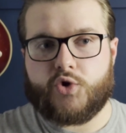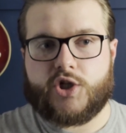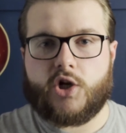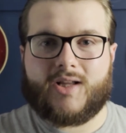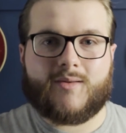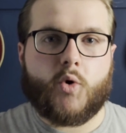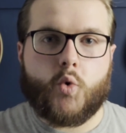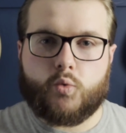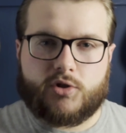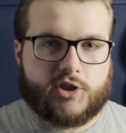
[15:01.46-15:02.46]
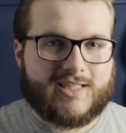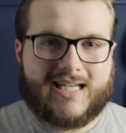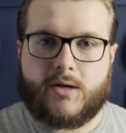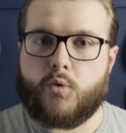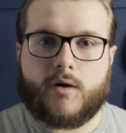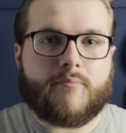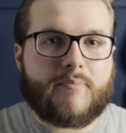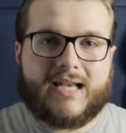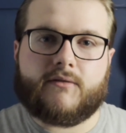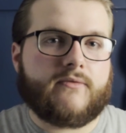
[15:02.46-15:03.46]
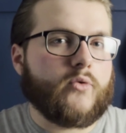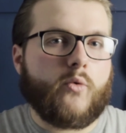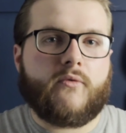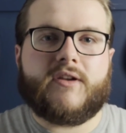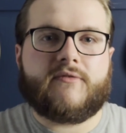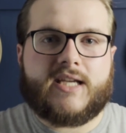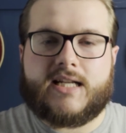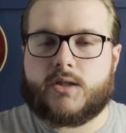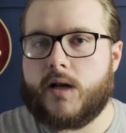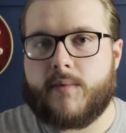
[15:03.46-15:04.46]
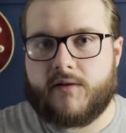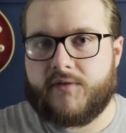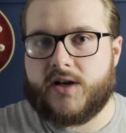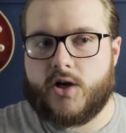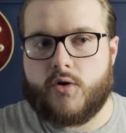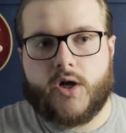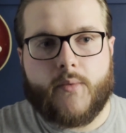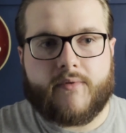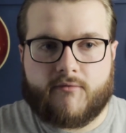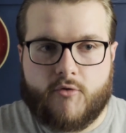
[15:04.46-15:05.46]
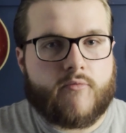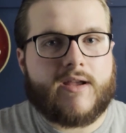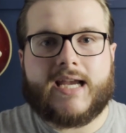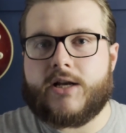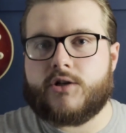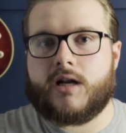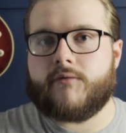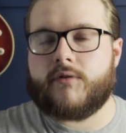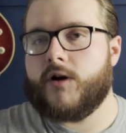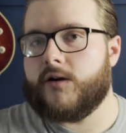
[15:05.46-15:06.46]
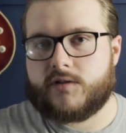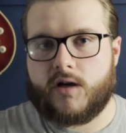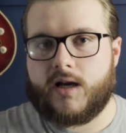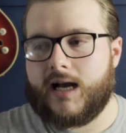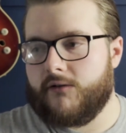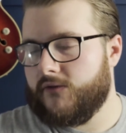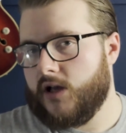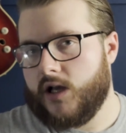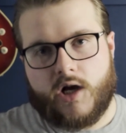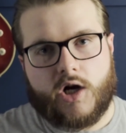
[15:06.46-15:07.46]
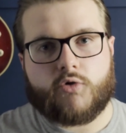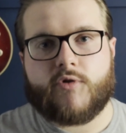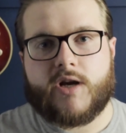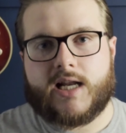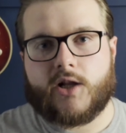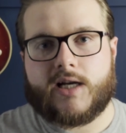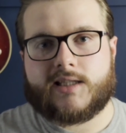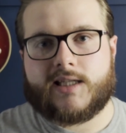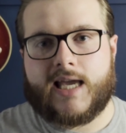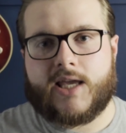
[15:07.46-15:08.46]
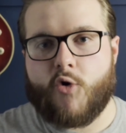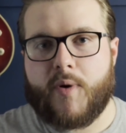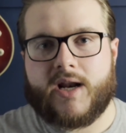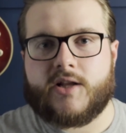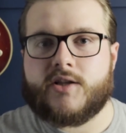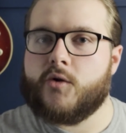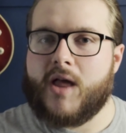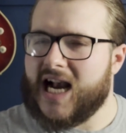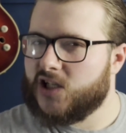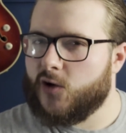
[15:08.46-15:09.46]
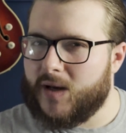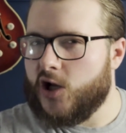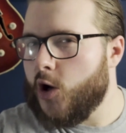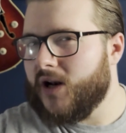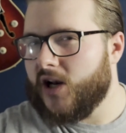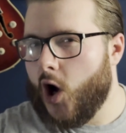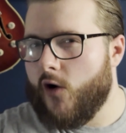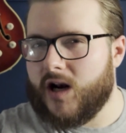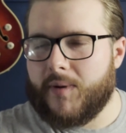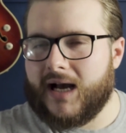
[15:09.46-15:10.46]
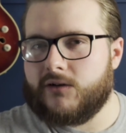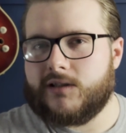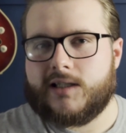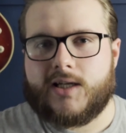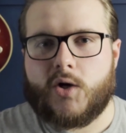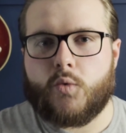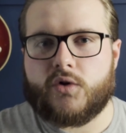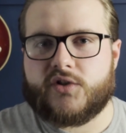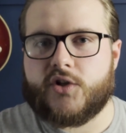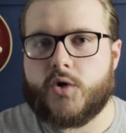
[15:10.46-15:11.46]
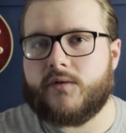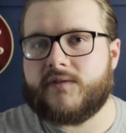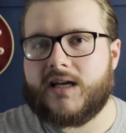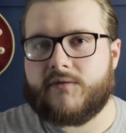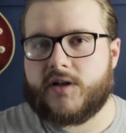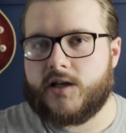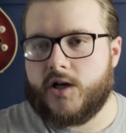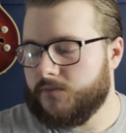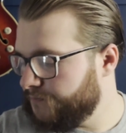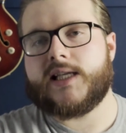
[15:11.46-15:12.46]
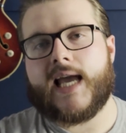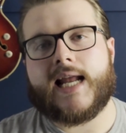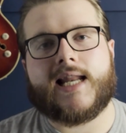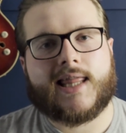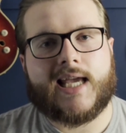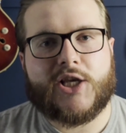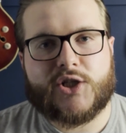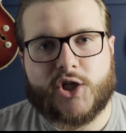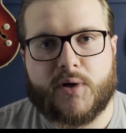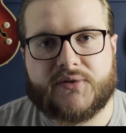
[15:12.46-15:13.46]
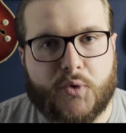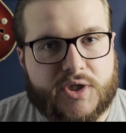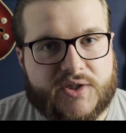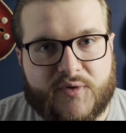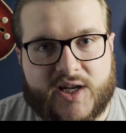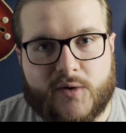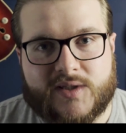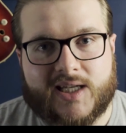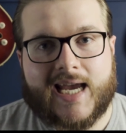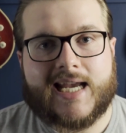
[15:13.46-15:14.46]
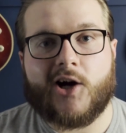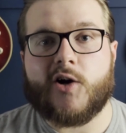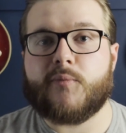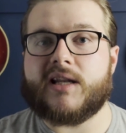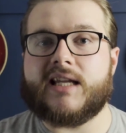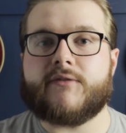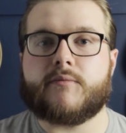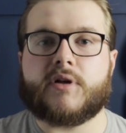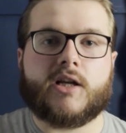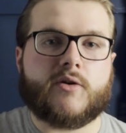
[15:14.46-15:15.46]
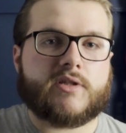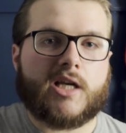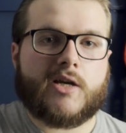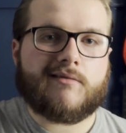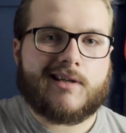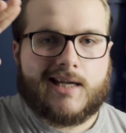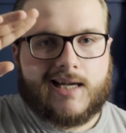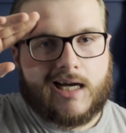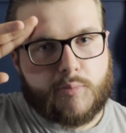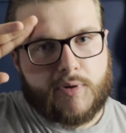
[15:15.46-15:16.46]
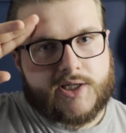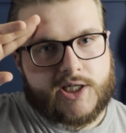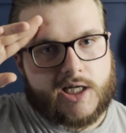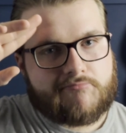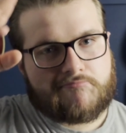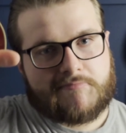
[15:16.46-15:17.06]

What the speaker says: would you like them all just in one big sort of 15-20 minute video going through each and every fragrance I have? I'd really like to get your opinions on that, because I've been umming and ahhing about what to do with that video. So again, thank you so much for watching the video today. I've been Lee from the Cologne Zone, and the pleasure